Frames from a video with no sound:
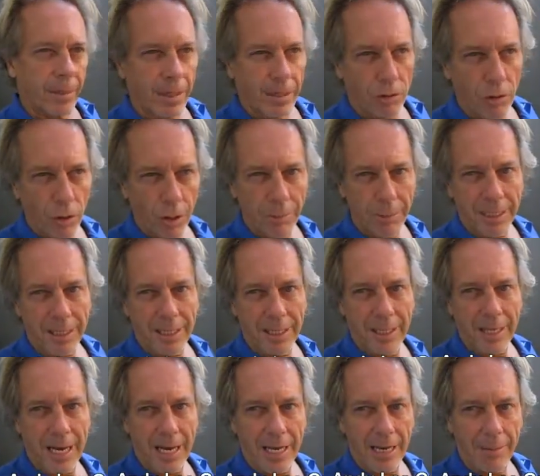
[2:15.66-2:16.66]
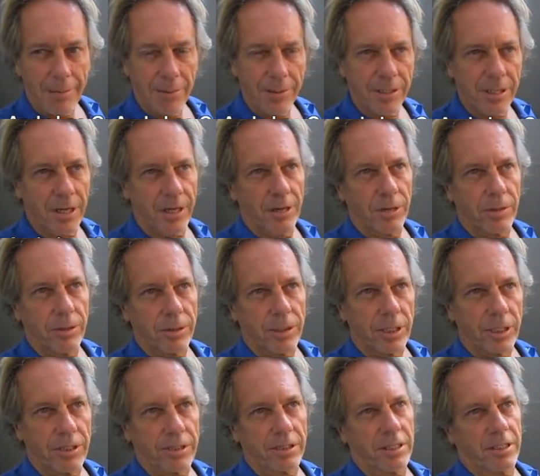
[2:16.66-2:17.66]
normally 90% of the
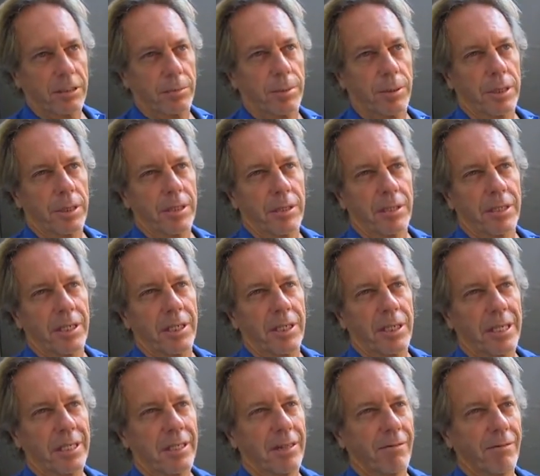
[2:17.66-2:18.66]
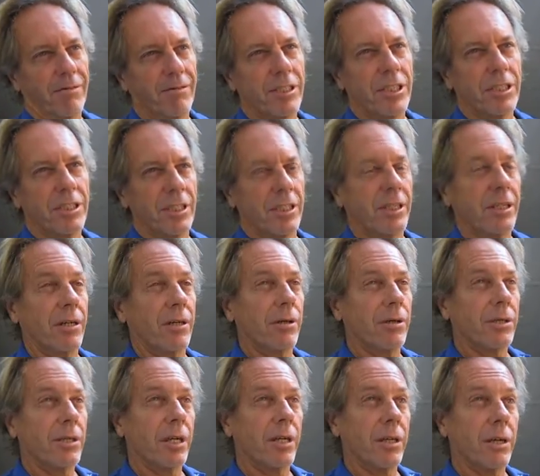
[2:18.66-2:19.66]
hotels, that's pretty good. Then you got the vigilant
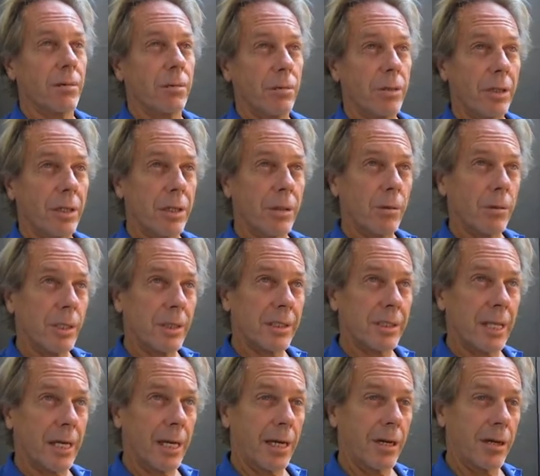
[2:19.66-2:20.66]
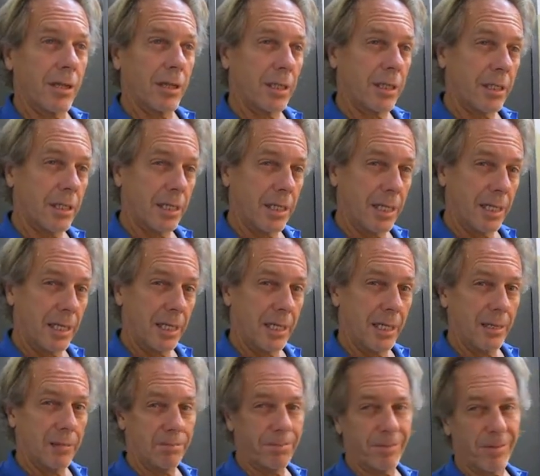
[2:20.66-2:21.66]
hotel that really wants to enter to
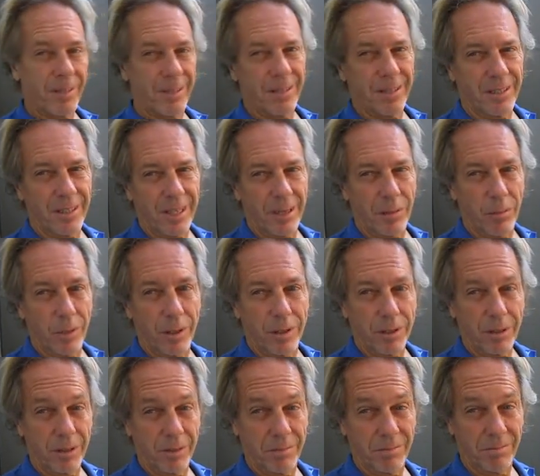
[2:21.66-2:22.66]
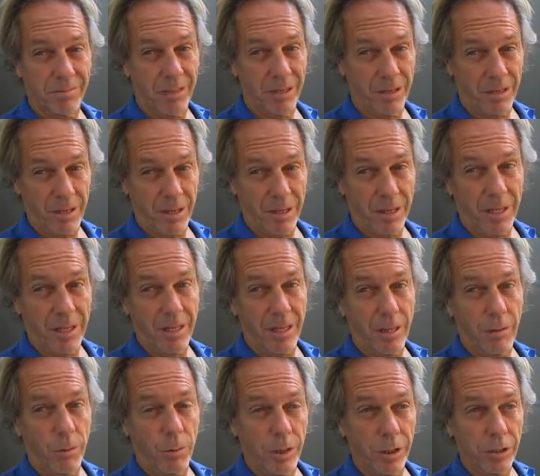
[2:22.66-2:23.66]
clean. They want to.
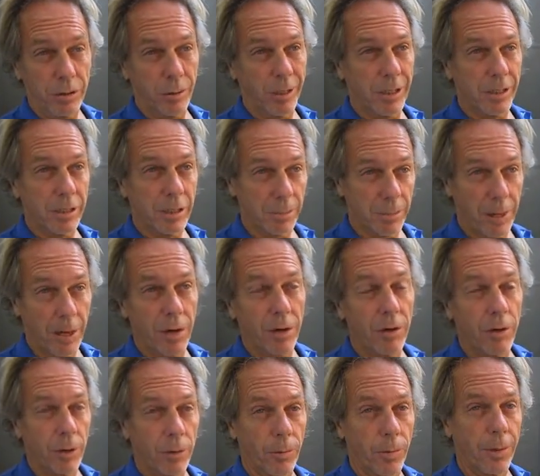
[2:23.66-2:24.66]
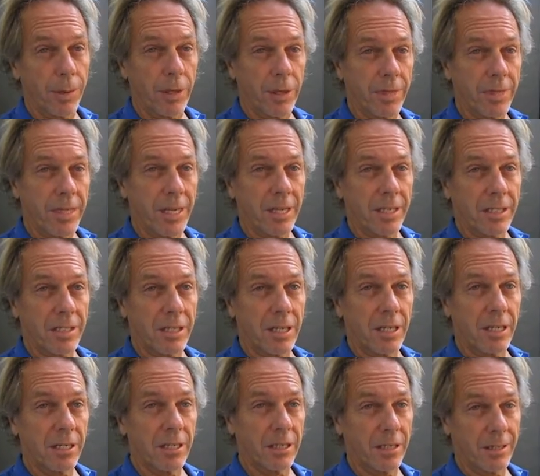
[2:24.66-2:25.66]
The worst one is the paranoid one that thinks
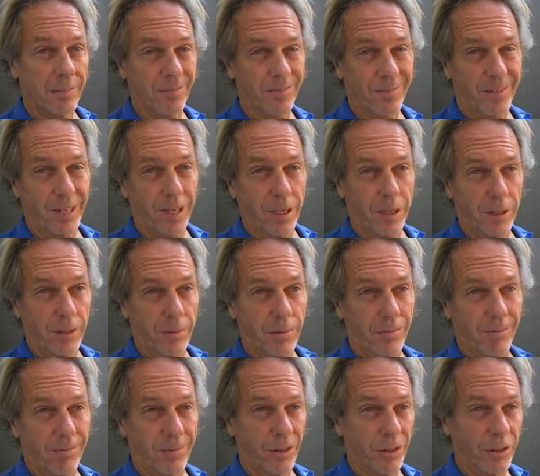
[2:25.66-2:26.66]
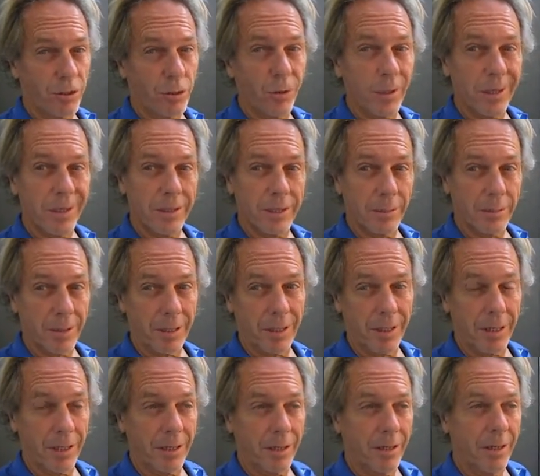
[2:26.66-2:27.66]
that you're doing something
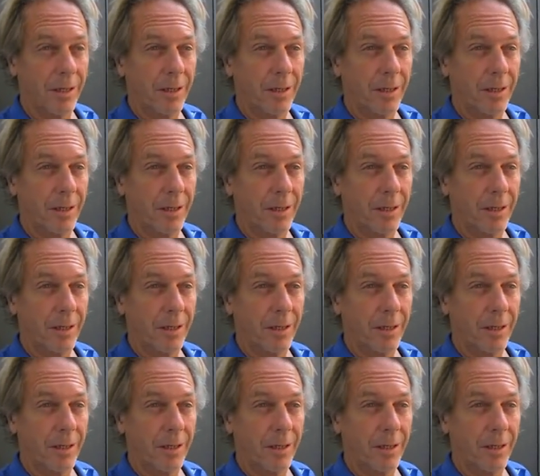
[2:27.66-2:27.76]
in there